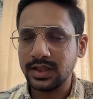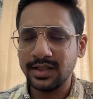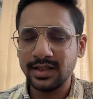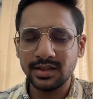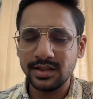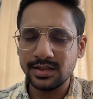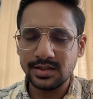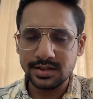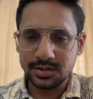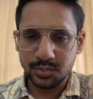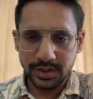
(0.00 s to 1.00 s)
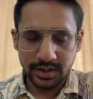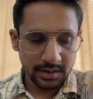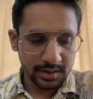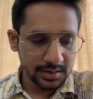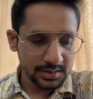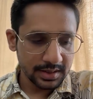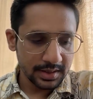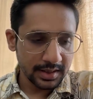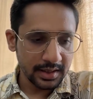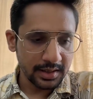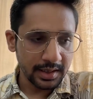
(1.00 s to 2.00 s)
think the easiest way is that
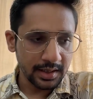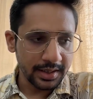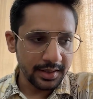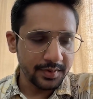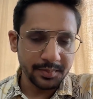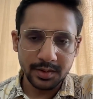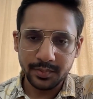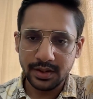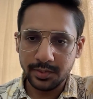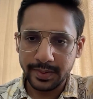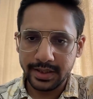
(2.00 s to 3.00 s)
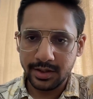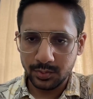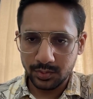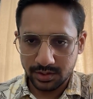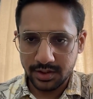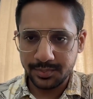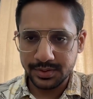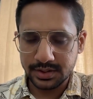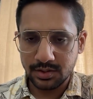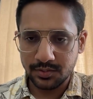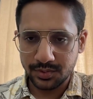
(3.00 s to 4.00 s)
anywhere between 20 to
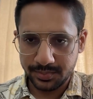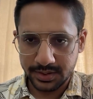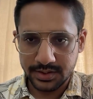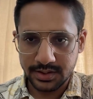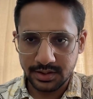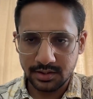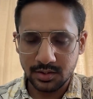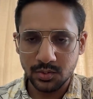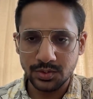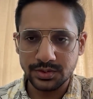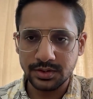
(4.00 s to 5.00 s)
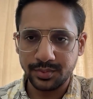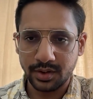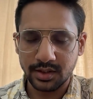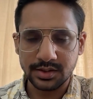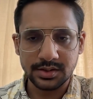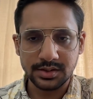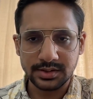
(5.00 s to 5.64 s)
30% of your budget goes in production,